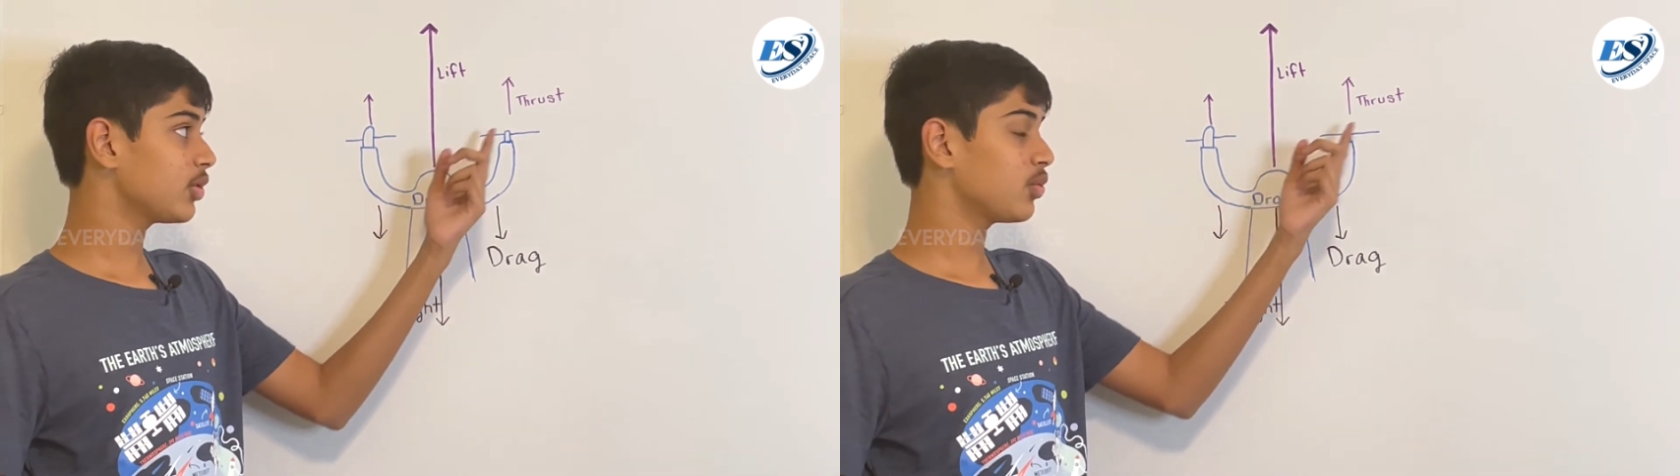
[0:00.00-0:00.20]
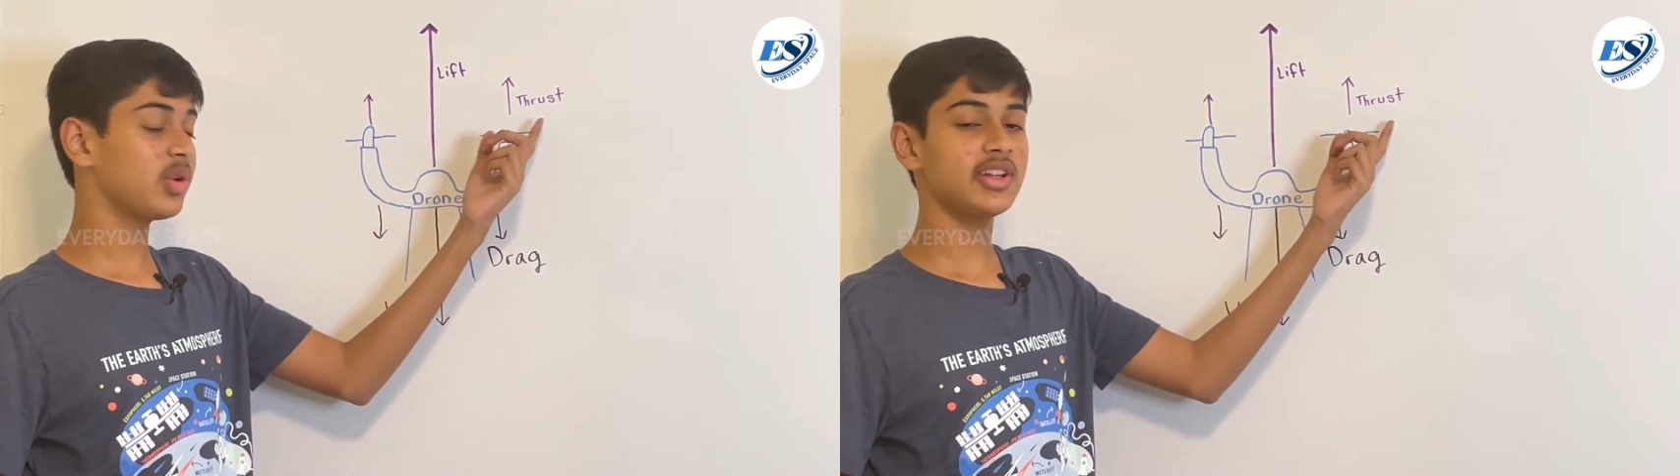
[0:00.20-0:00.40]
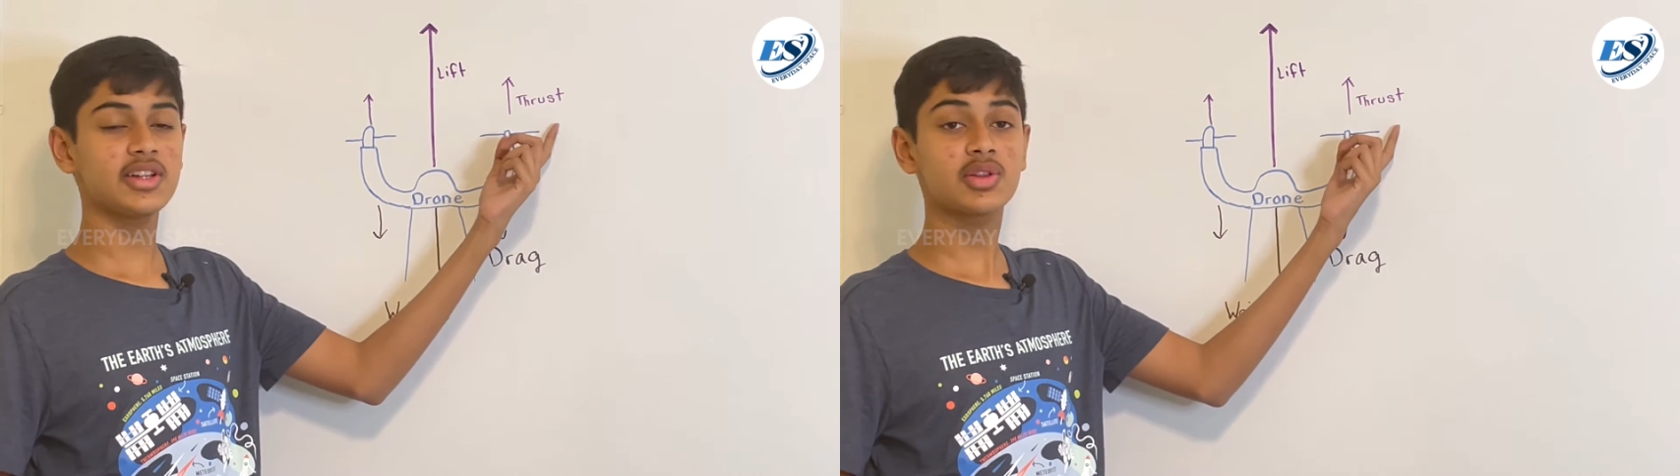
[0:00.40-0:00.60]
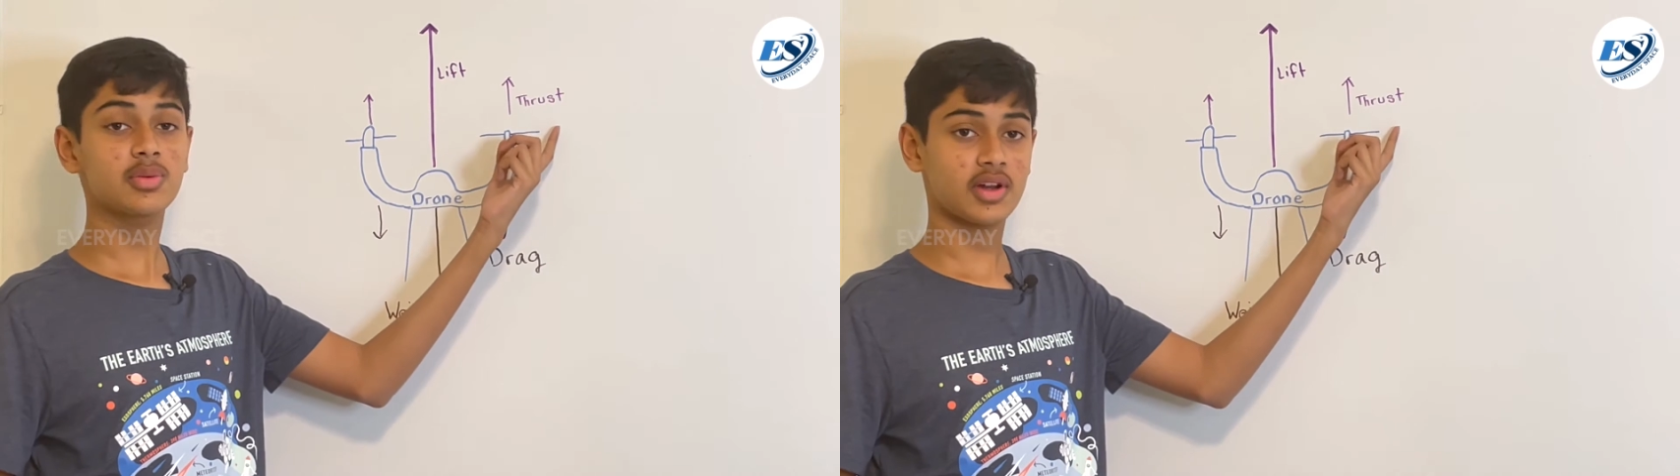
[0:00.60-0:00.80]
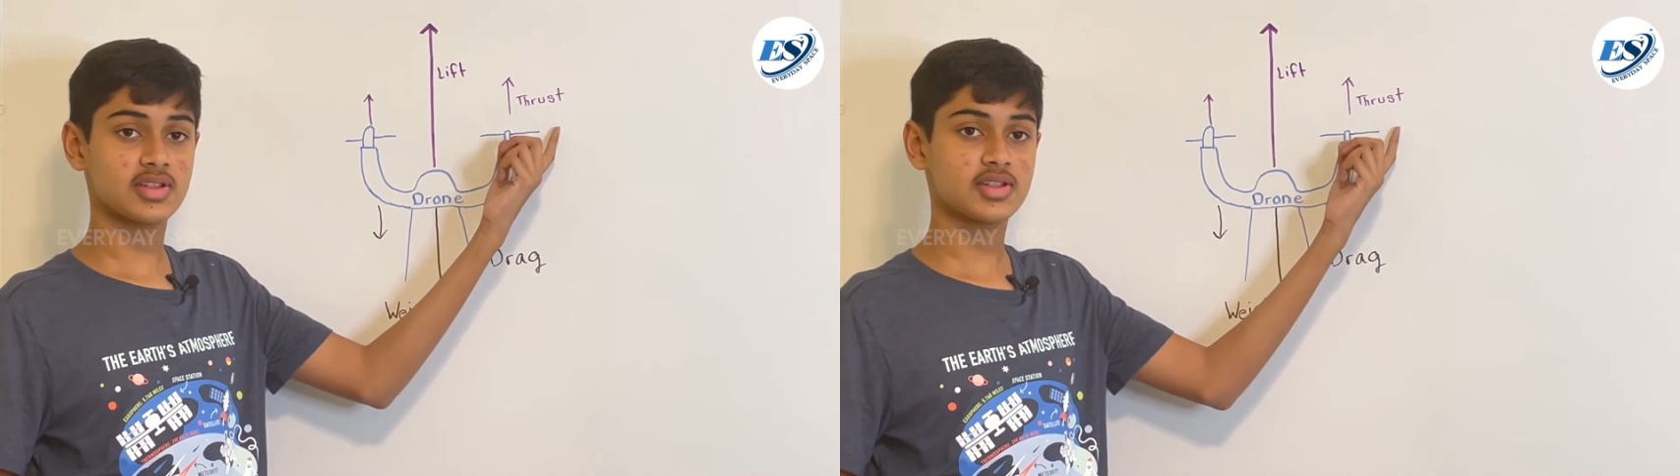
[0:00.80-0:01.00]
we need
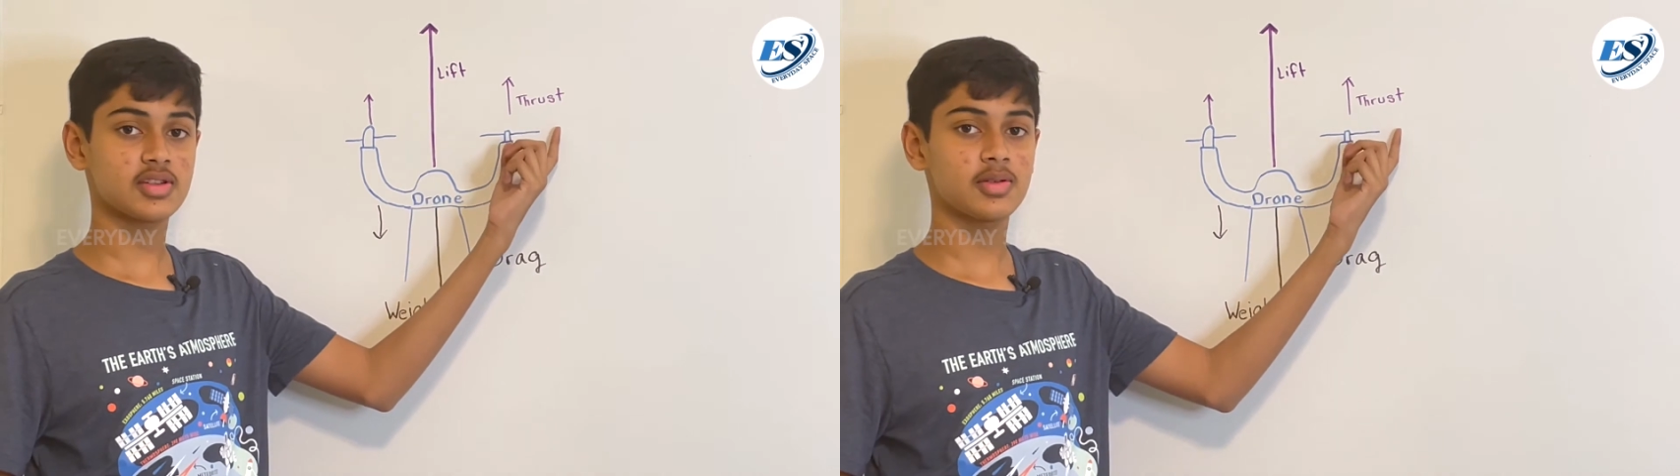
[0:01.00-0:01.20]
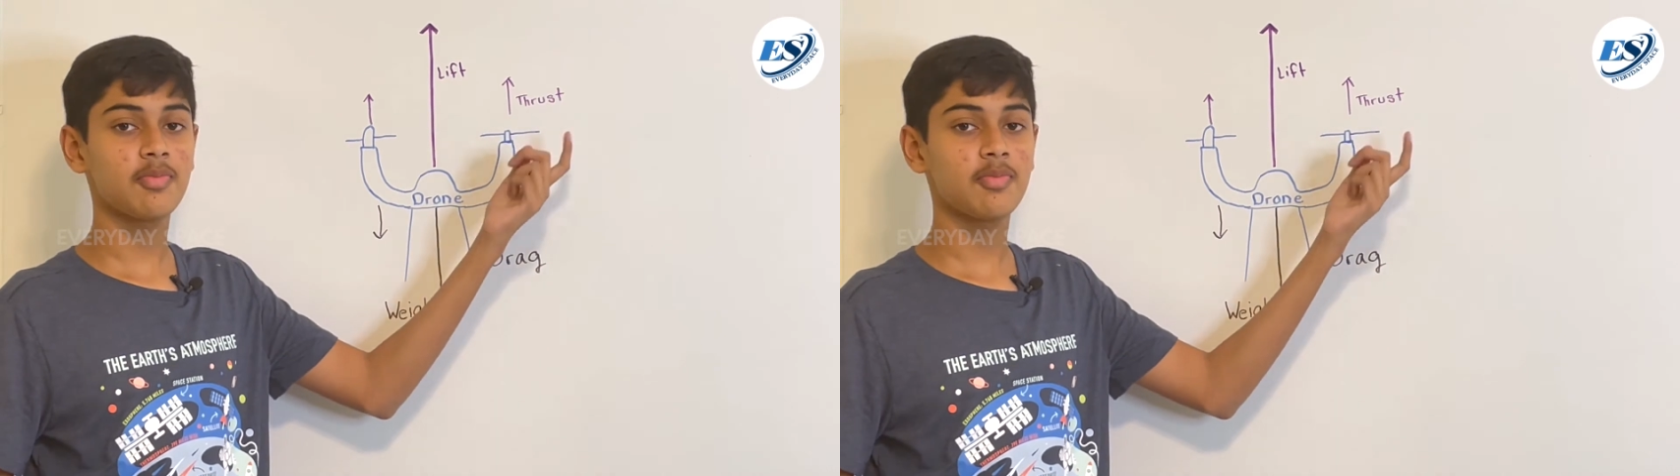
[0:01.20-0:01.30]
thrust.